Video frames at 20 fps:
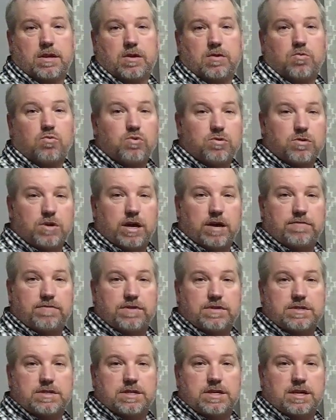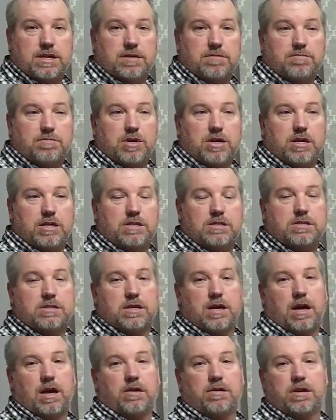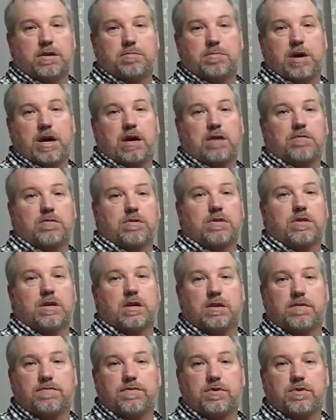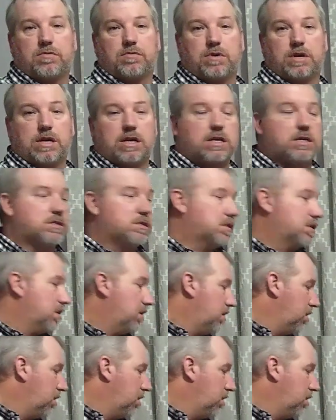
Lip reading: we'll have to see. But I'll get back with you in a few weeks.